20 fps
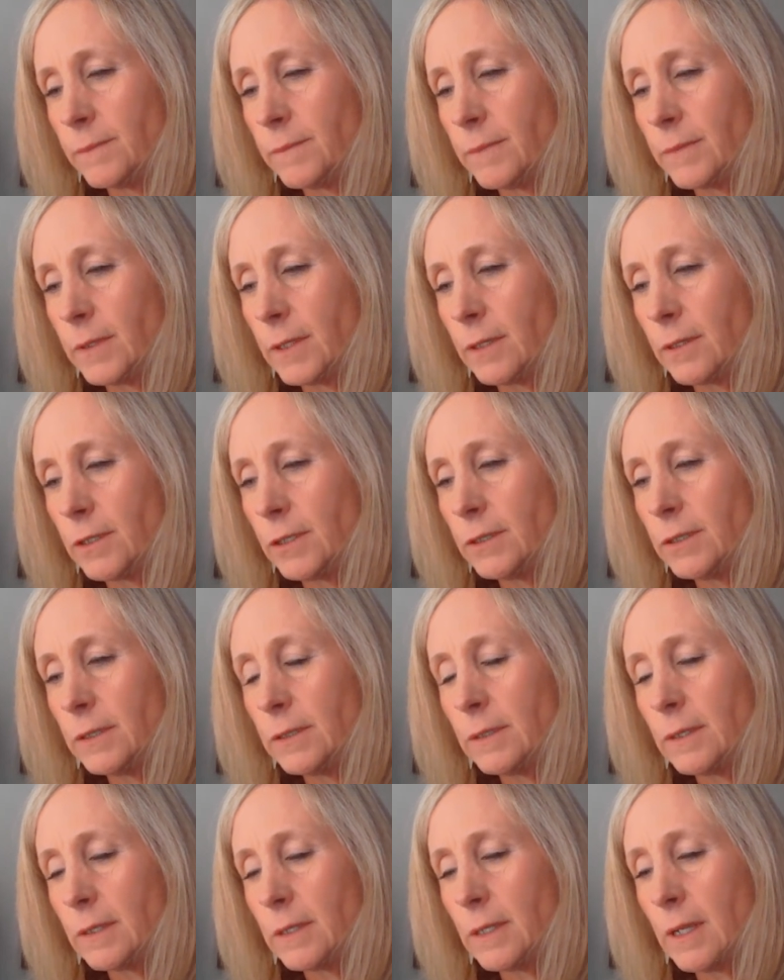they're
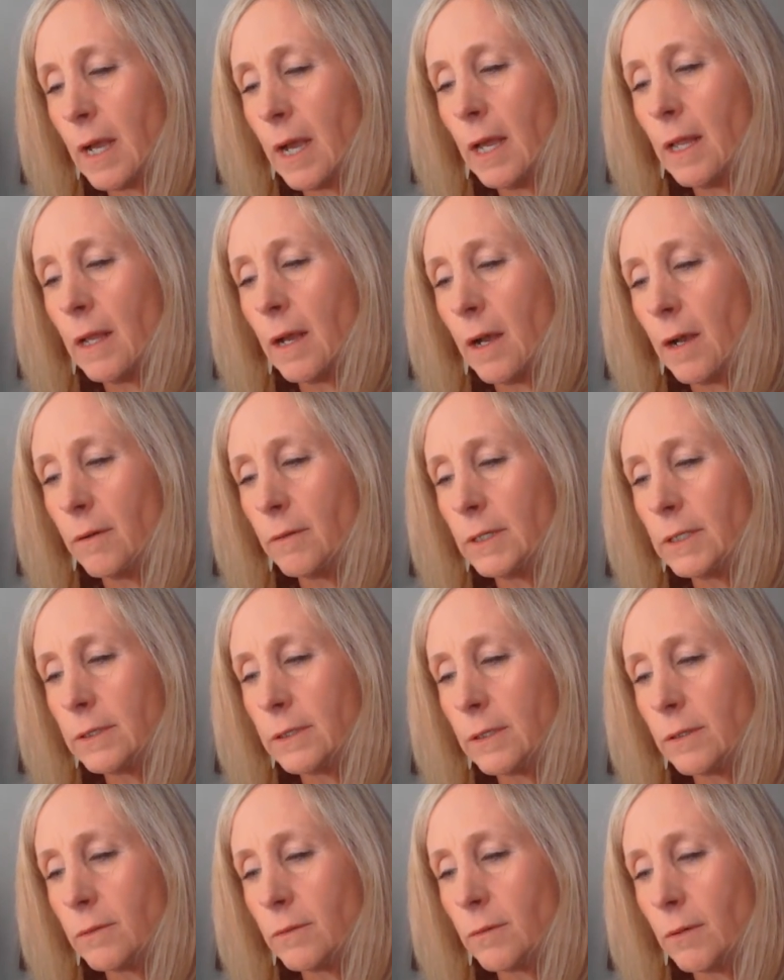just not always
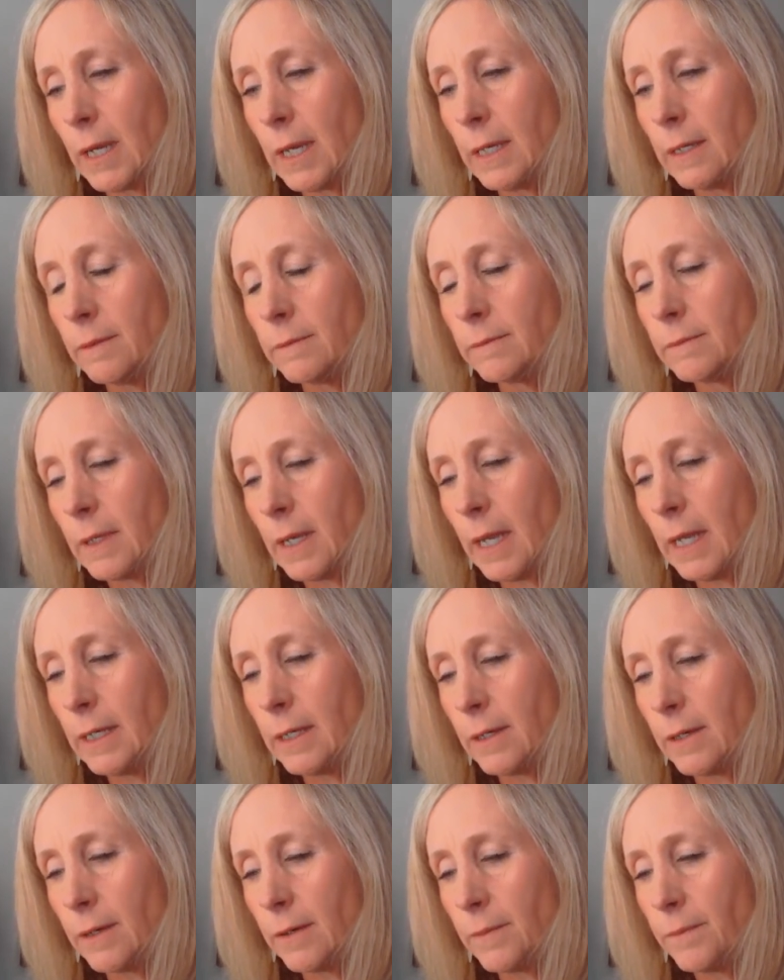so great." "I
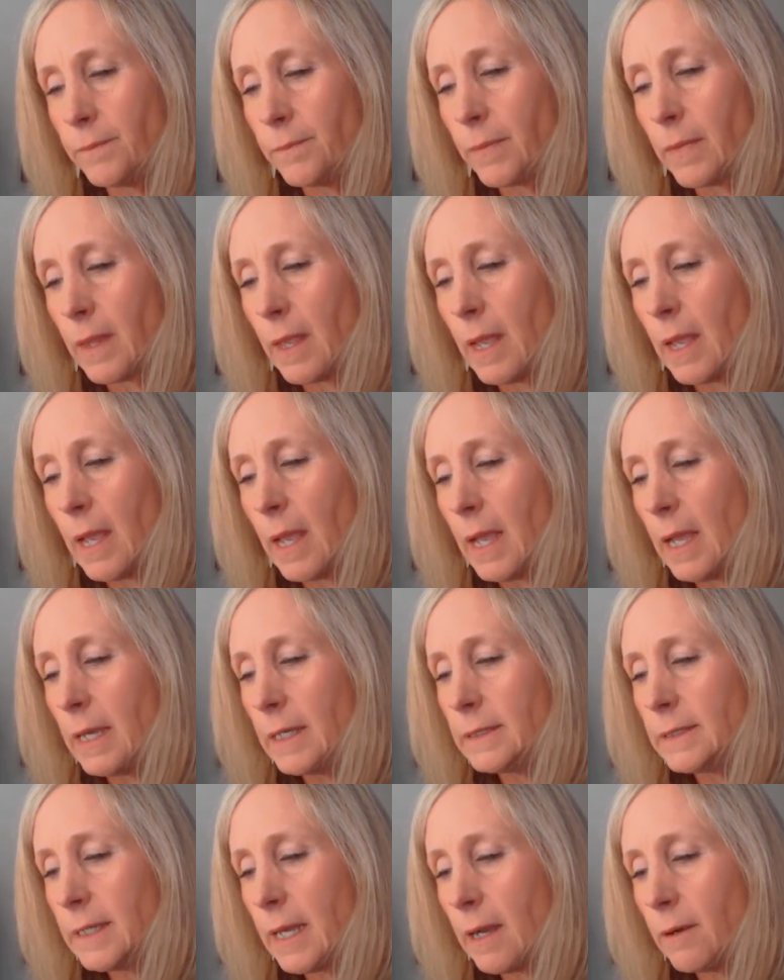know."
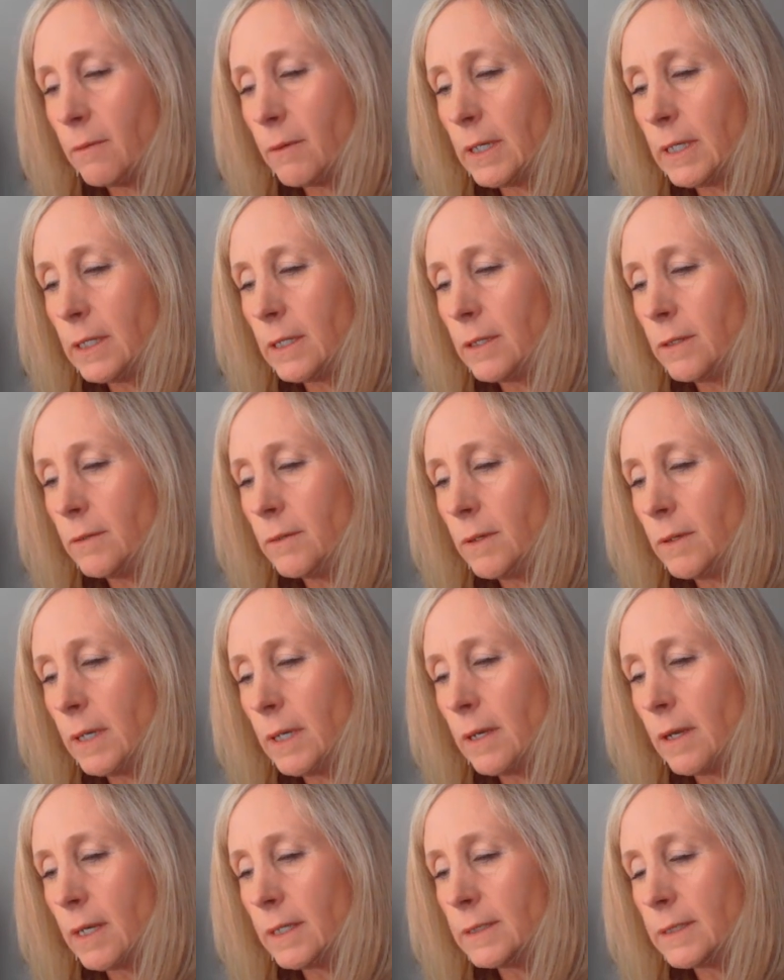Is that why
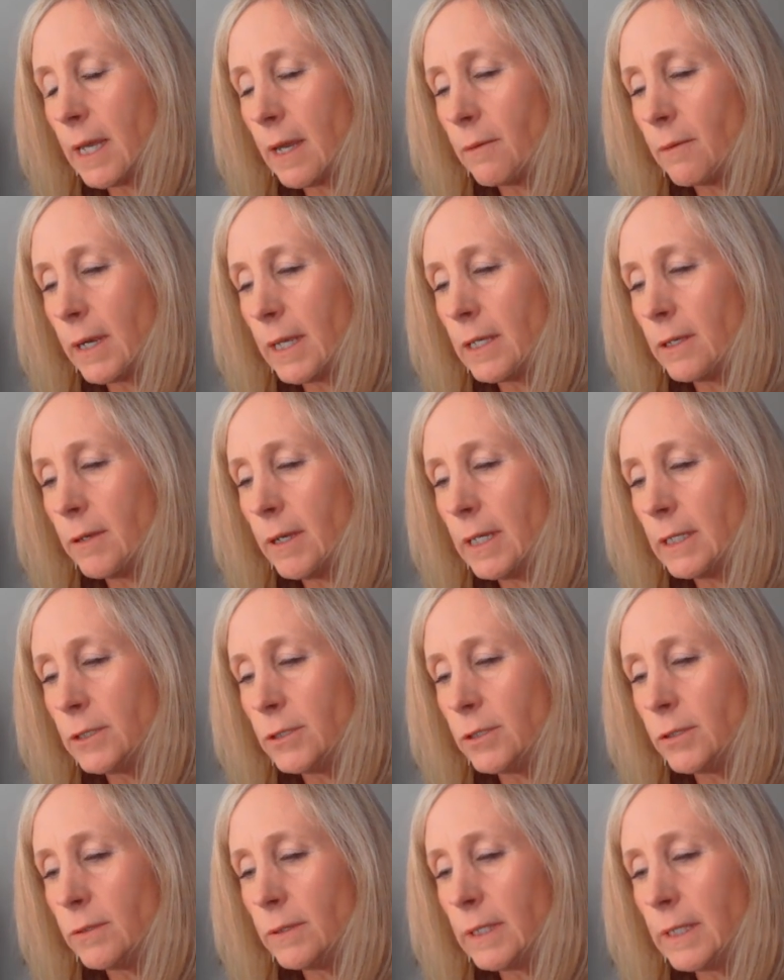you
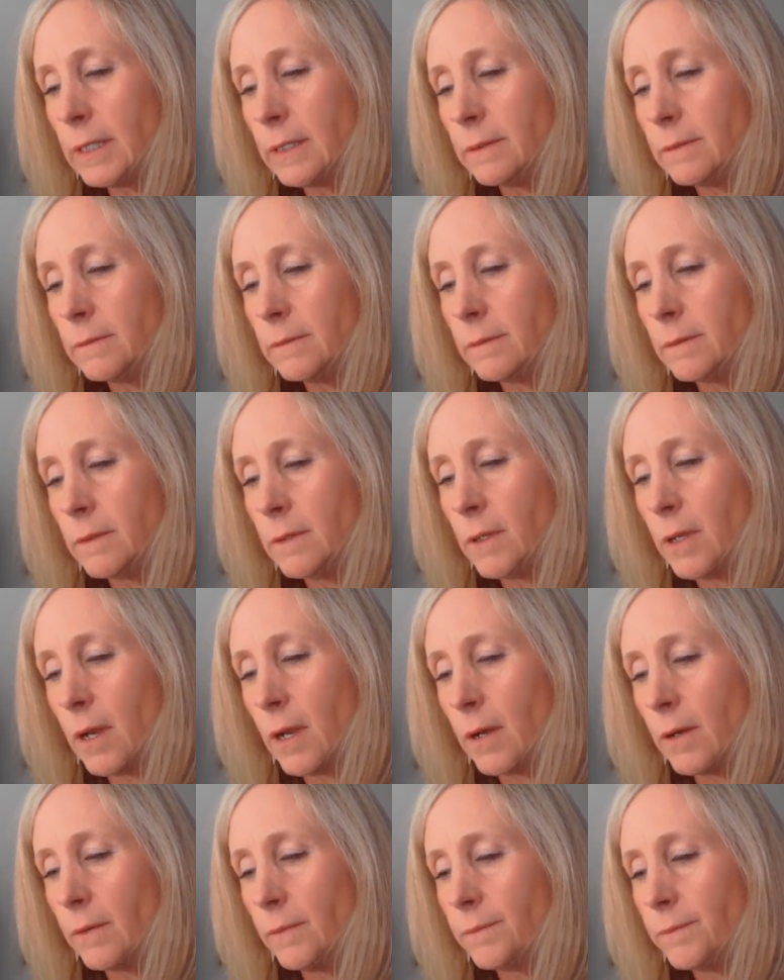hit Julian?"
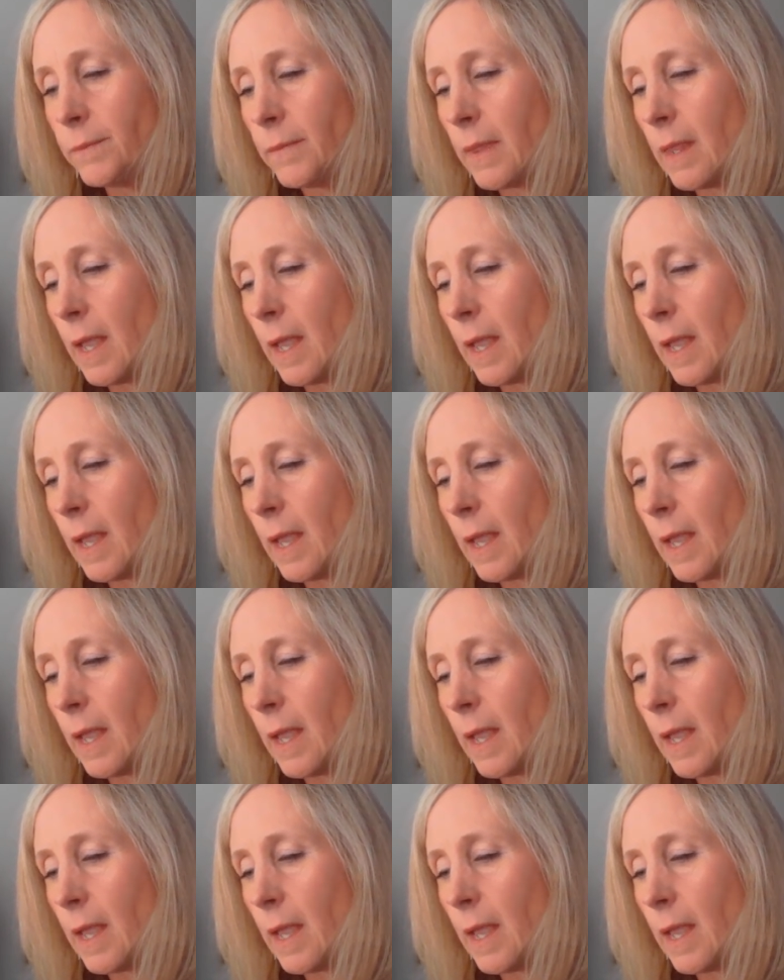"No."